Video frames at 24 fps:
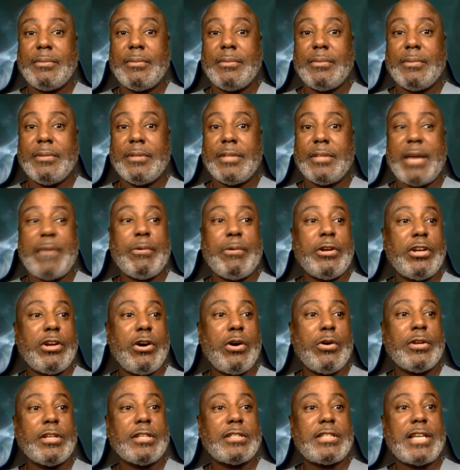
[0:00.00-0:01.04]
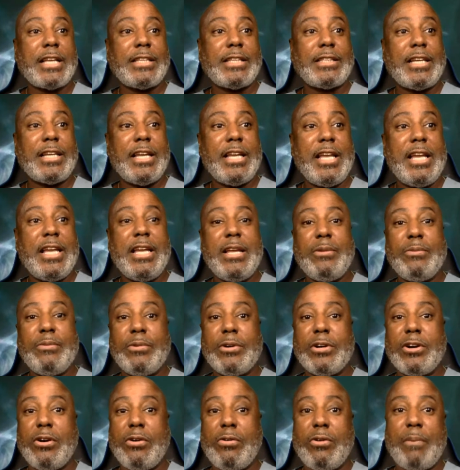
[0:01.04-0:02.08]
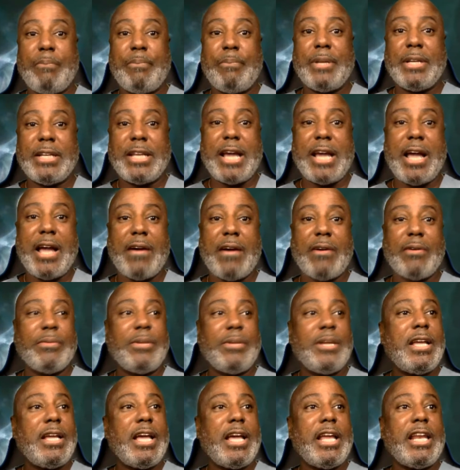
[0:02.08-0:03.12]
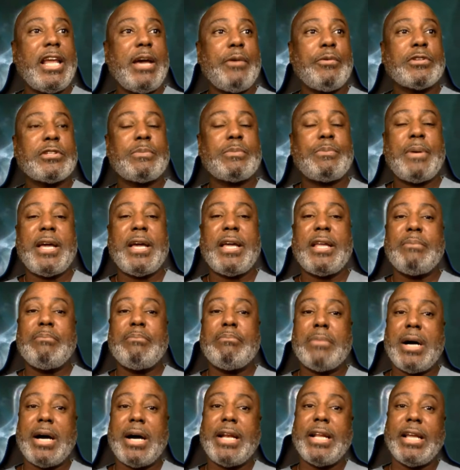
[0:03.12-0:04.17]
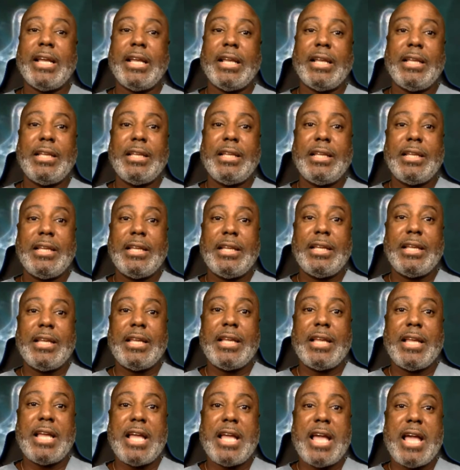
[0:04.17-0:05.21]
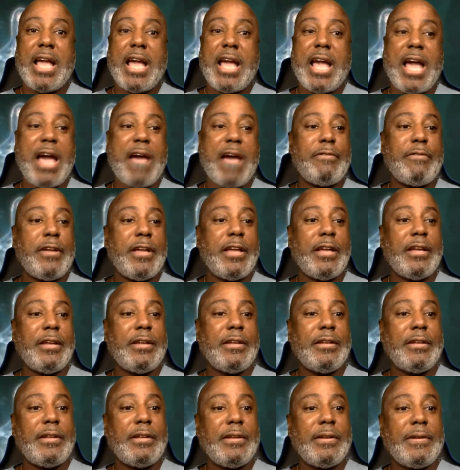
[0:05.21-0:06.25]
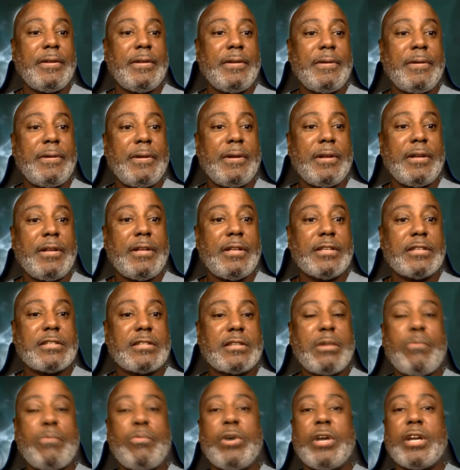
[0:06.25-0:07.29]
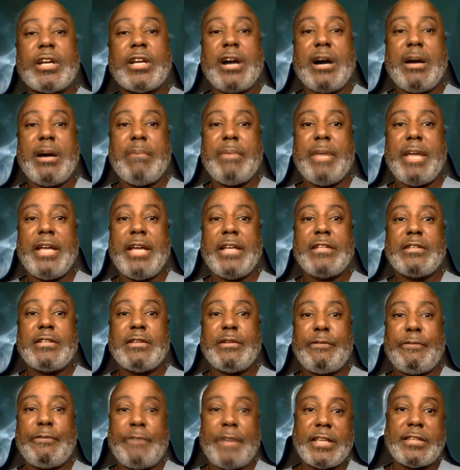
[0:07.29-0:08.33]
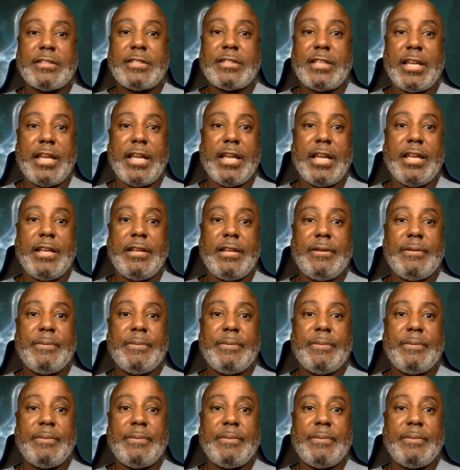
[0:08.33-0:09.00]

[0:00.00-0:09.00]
They would notice that the heat would go up and down, and they would spend money having someone come in to fix the heat,